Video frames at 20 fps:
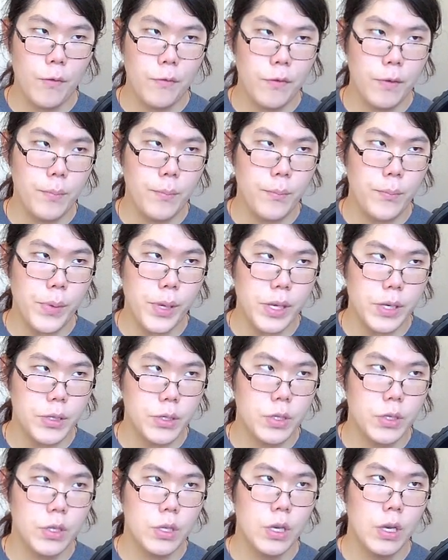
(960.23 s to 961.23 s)

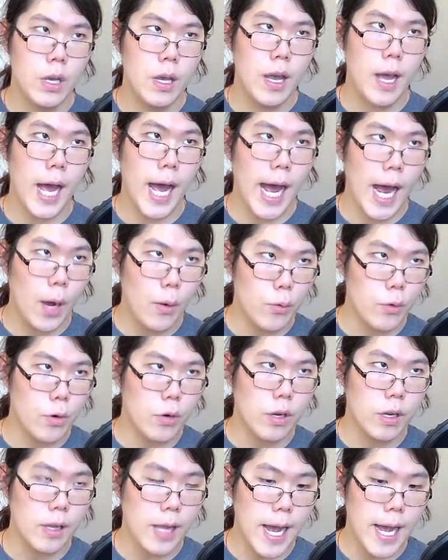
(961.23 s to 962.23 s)
Beast
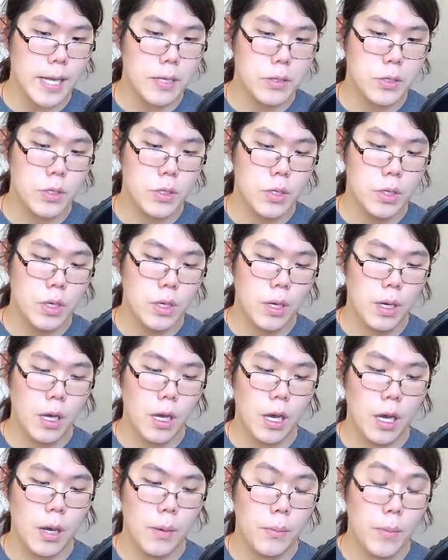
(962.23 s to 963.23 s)
Hourglass.
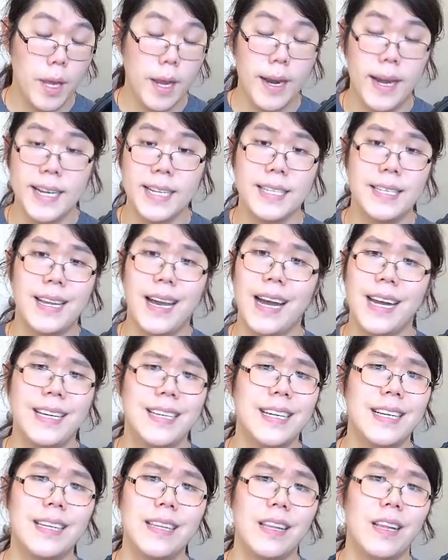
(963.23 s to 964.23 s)
And I
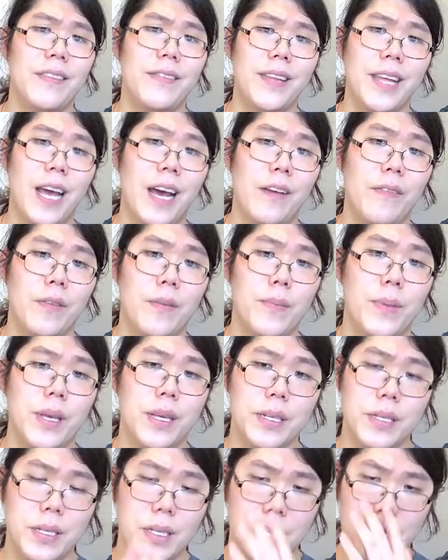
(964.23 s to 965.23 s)
didn't love the Alpha
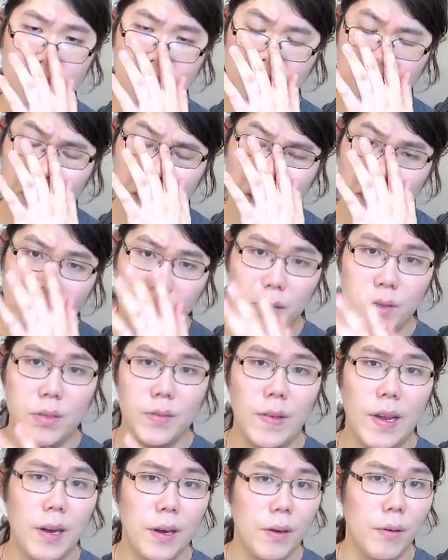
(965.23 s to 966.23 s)
Beast. It was
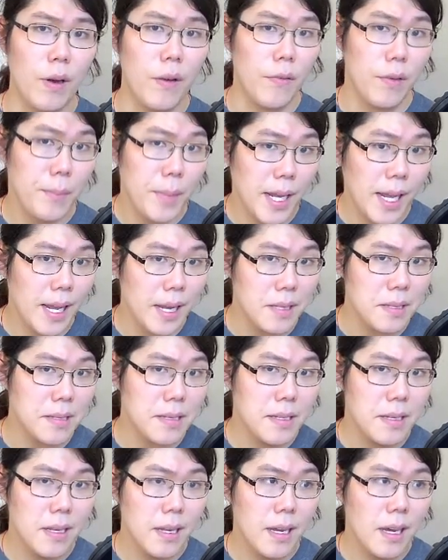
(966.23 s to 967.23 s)
very rough on my hands.
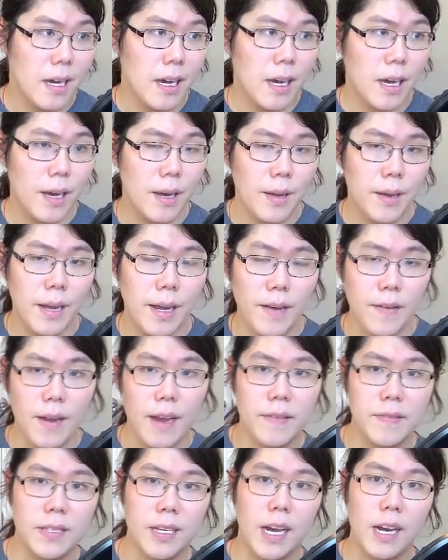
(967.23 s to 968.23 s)

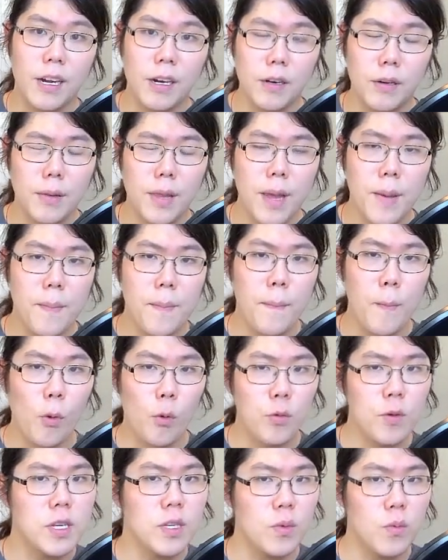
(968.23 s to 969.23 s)
I heard that more
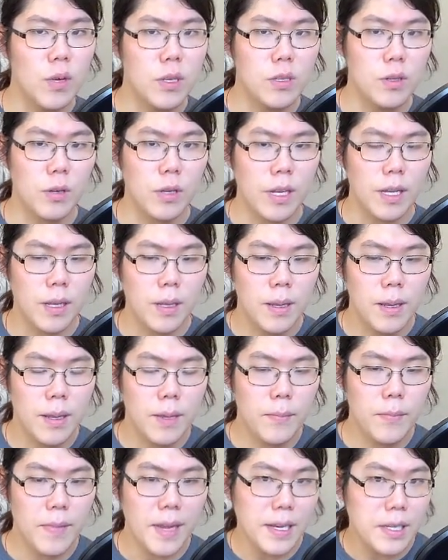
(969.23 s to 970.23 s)
recent ones are like
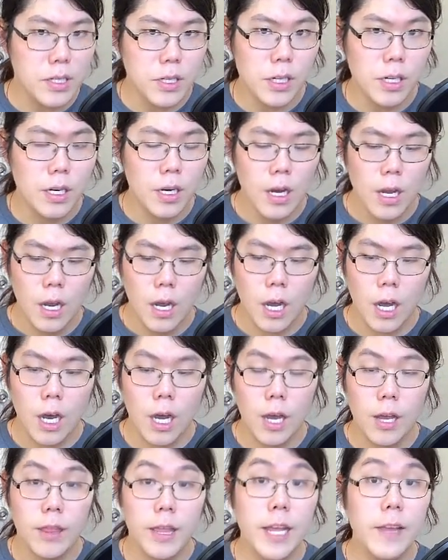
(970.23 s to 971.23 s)
nicer.
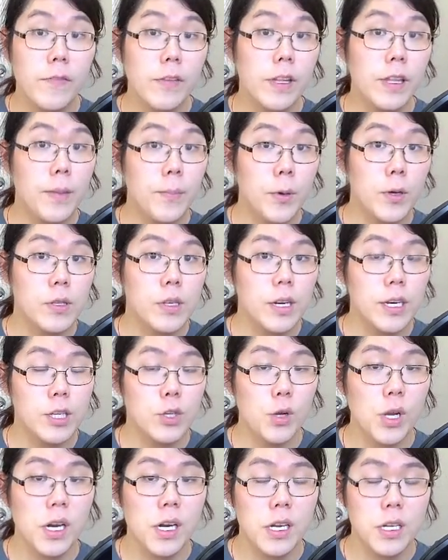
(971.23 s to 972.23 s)
Thankfully, the person I
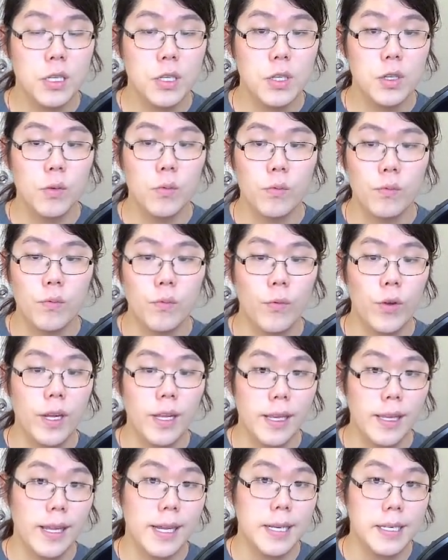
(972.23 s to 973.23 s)
traded it to
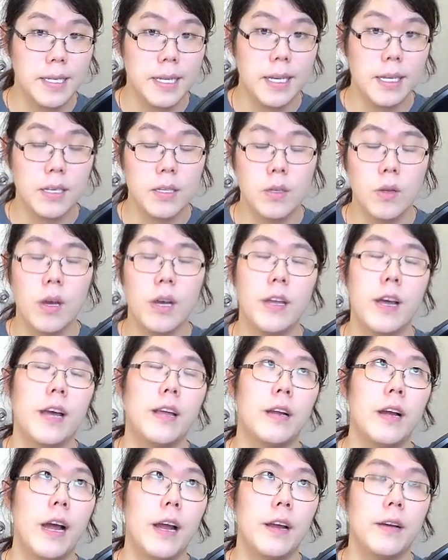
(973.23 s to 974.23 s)
really likes it. So
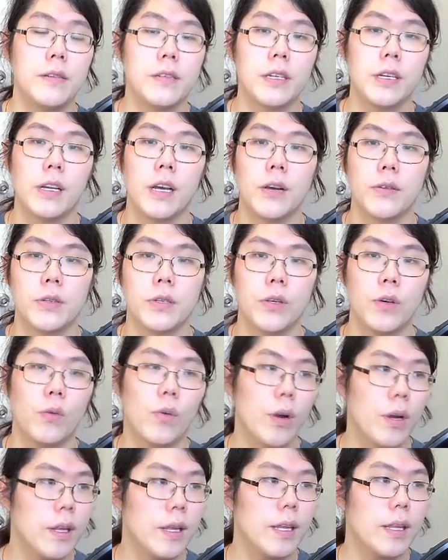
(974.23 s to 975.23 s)
I was so
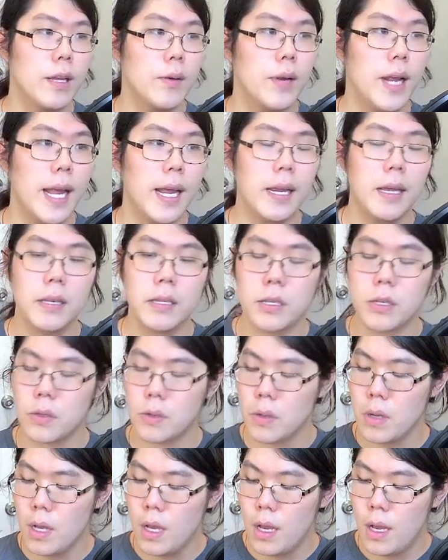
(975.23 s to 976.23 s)
worried that they would hate it too.
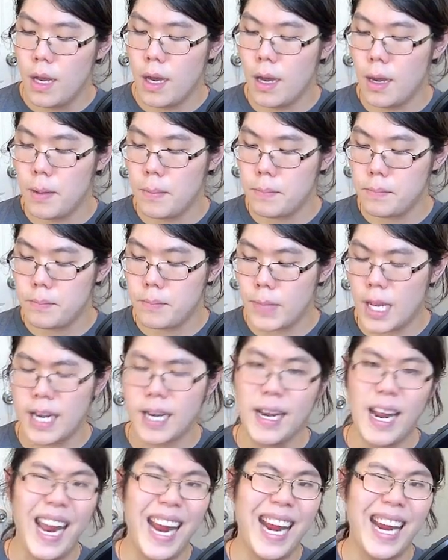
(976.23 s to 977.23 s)
I
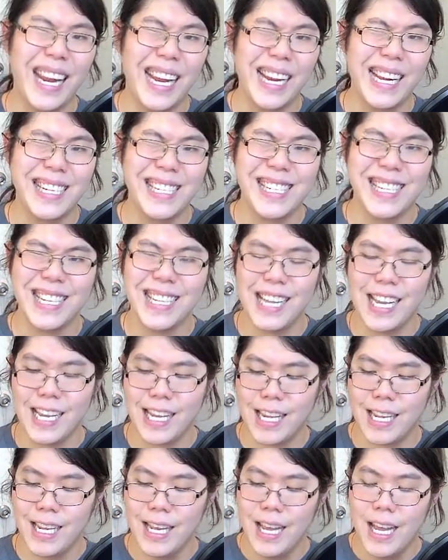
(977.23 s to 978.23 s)
didn't hate it. I just didn't like
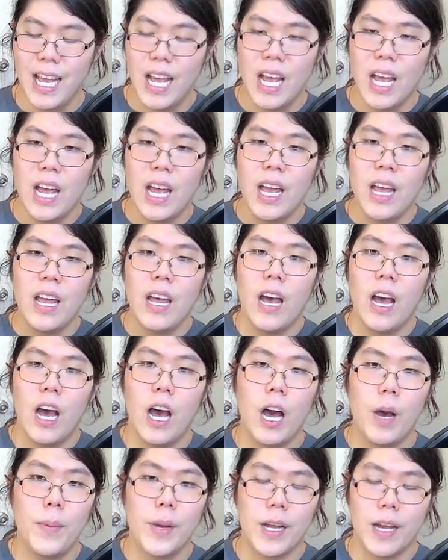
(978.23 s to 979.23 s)
it.
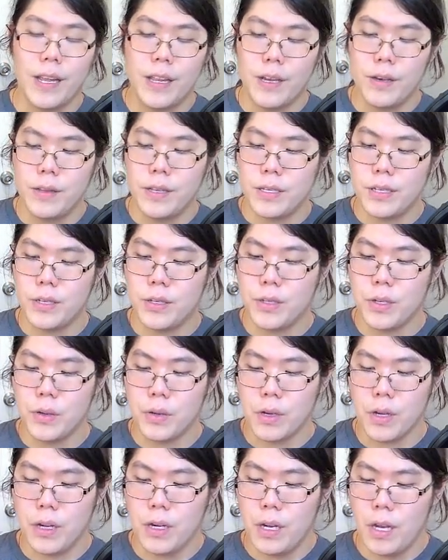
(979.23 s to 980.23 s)
Oh my god, though, this is so
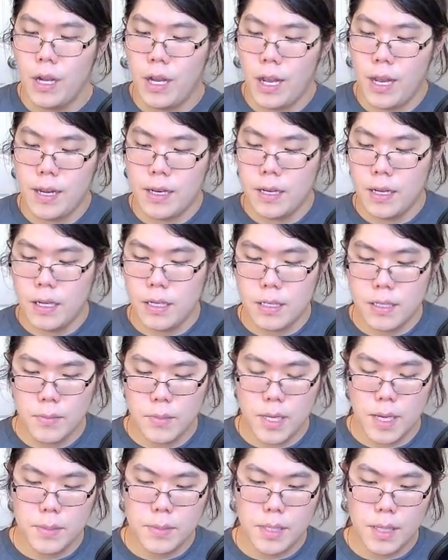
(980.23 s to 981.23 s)
good. And
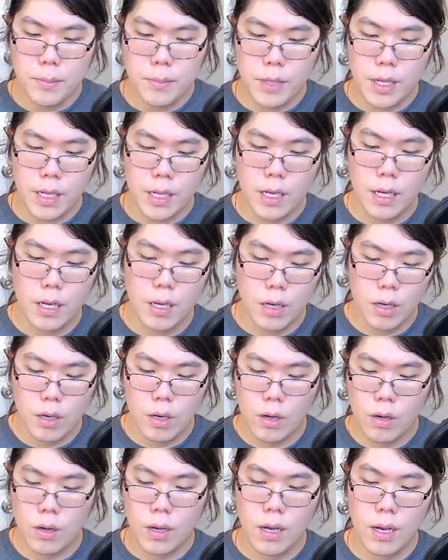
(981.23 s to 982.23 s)
sometimes I'm like,
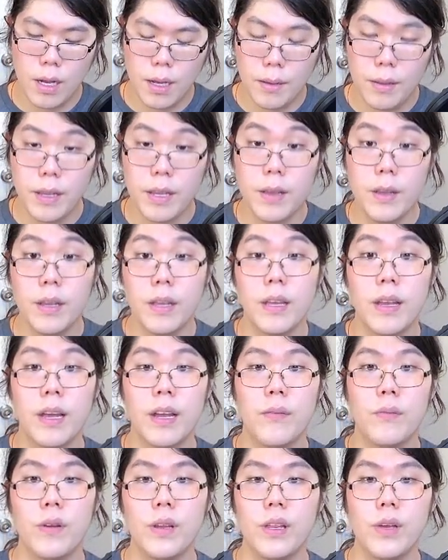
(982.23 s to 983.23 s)
oh, I
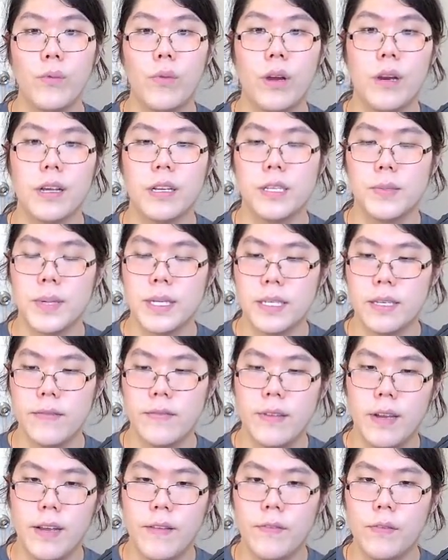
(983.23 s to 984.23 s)
really want an expensive
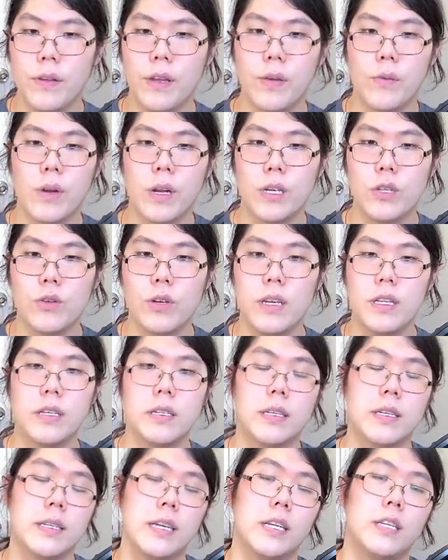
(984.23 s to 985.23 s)
knife. Like, would I trade this?
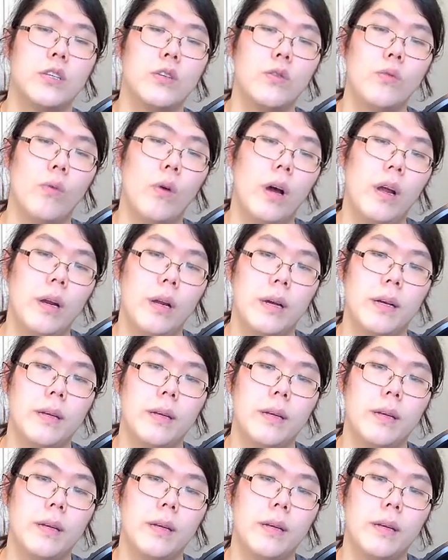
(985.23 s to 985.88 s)
Because I do want a